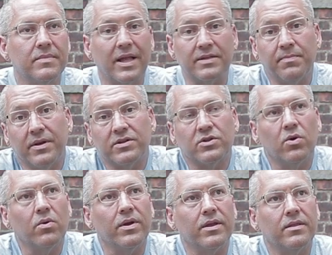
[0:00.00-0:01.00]
That's my
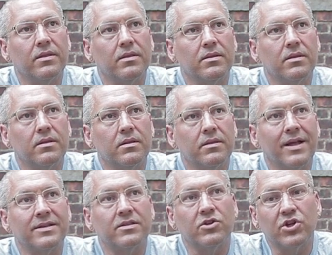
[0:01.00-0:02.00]
story.
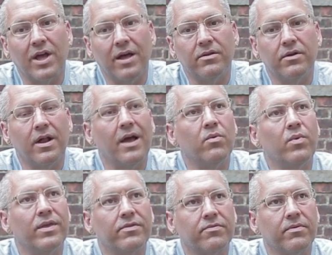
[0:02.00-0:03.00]
That's the childhood I
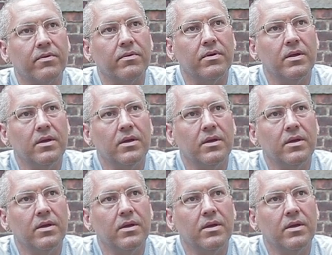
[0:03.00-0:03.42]
went through.